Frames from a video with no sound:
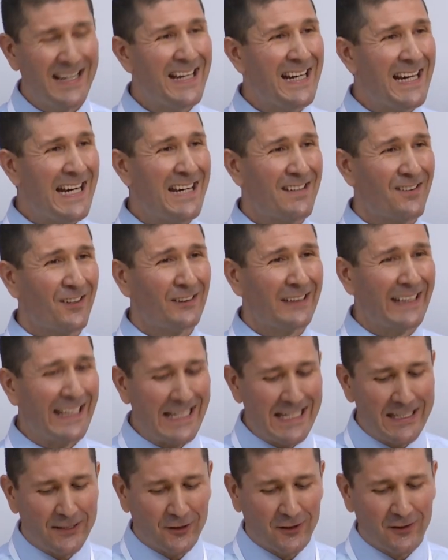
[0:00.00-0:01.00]
He's a
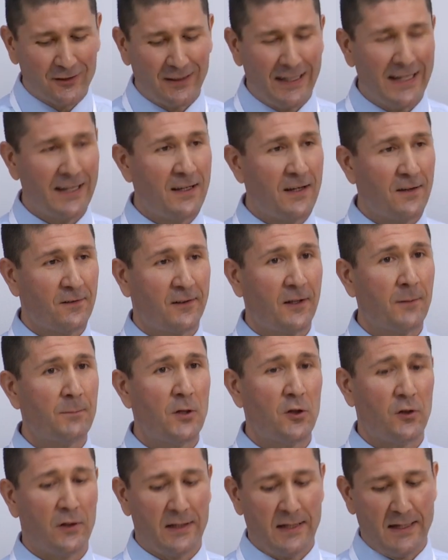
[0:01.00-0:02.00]
leader in his
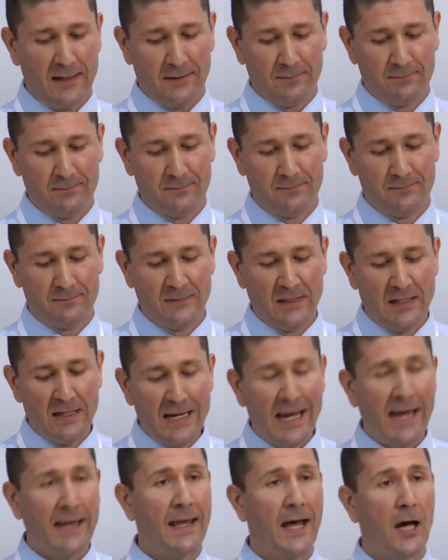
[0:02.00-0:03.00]
community
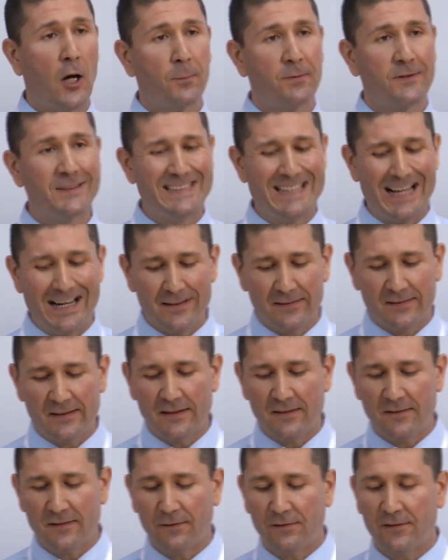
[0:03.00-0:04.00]
and helps
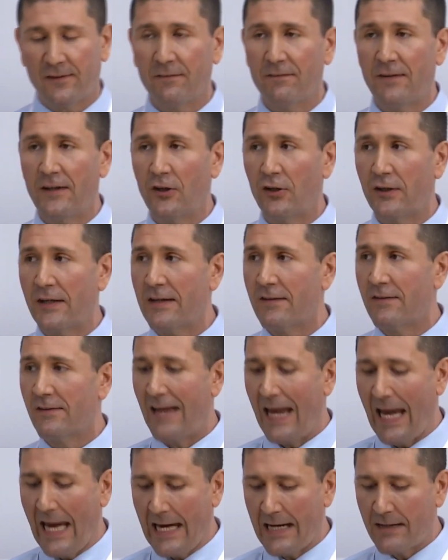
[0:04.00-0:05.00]
dozens of civilians
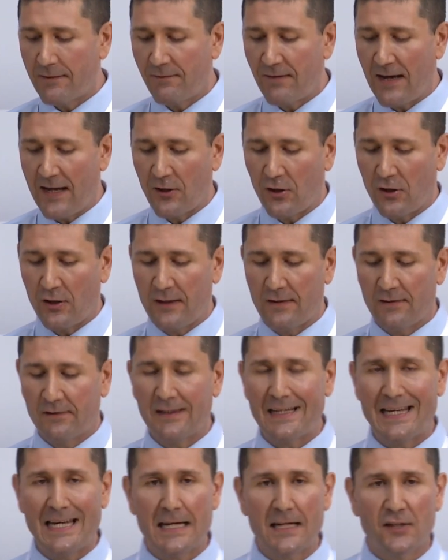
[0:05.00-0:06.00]
and veterans
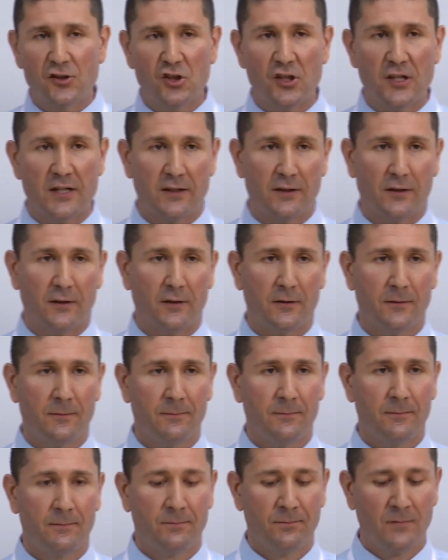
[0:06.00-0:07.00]
each year
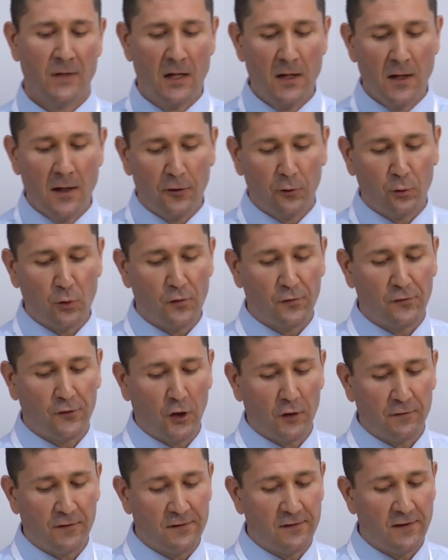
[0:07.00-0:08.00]
through
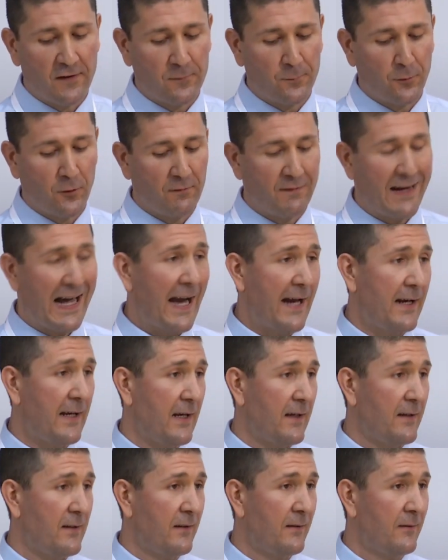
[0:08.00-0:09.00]
services
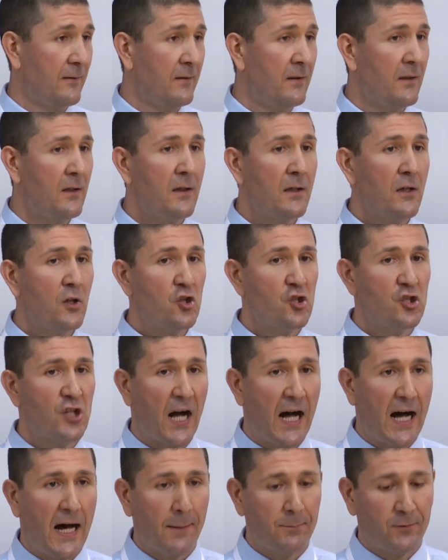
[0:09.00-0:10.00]
provided,
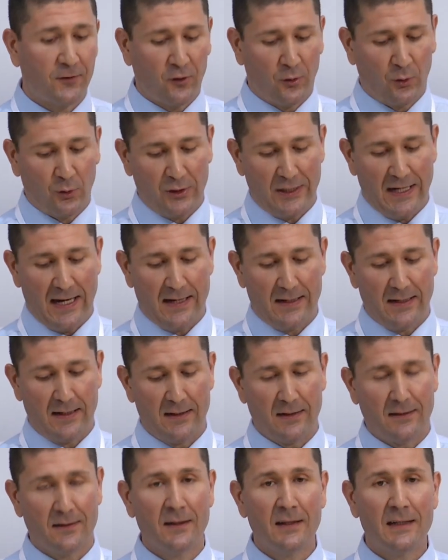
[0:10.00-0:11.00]
jobs
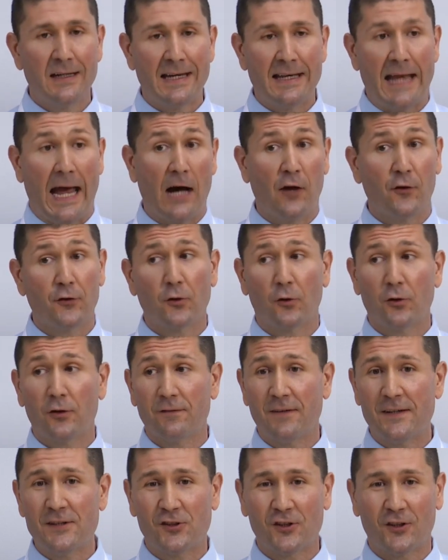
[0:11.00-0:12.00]
created, and outdoor
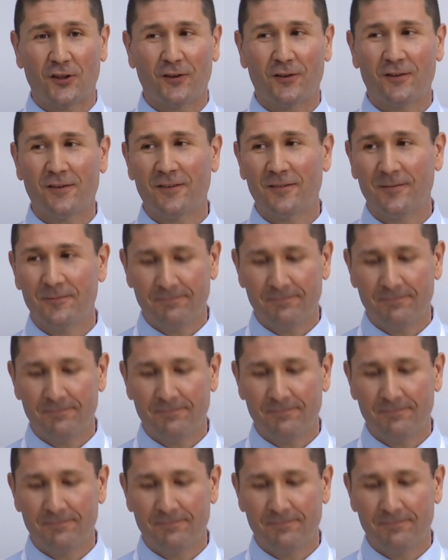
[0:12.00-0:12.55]
adventures.